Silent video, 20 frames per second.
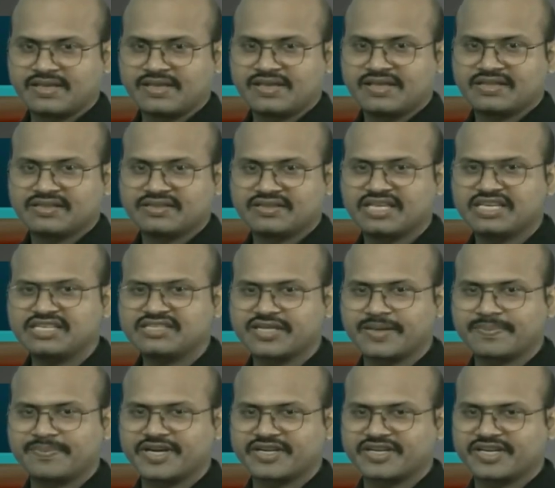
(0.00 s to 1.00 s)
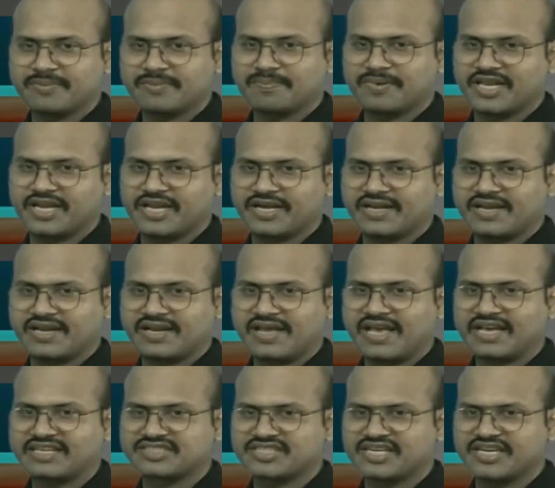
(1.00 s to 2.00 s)
This subducting plate
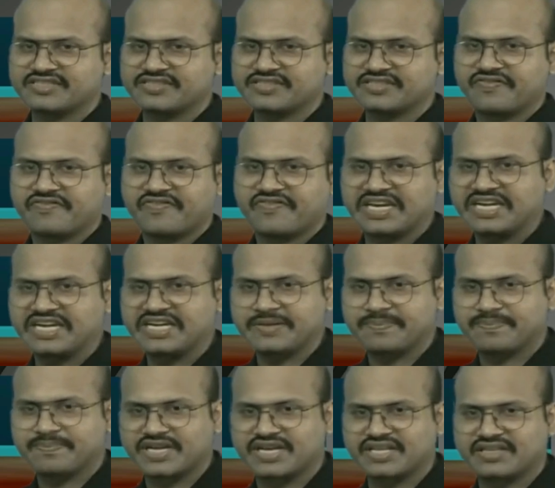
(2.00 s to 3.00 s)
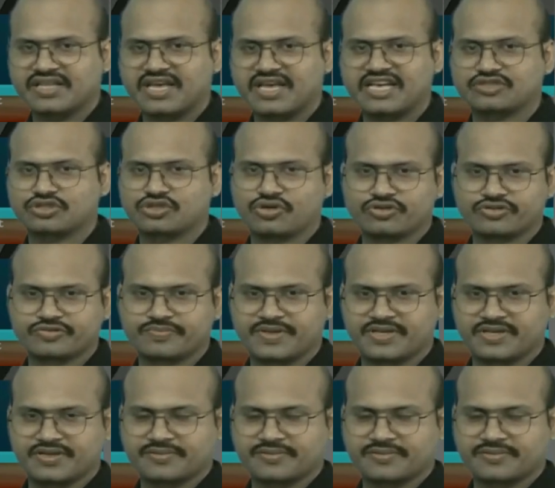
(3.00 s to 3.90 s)
extends very deeper in the asthenosphere.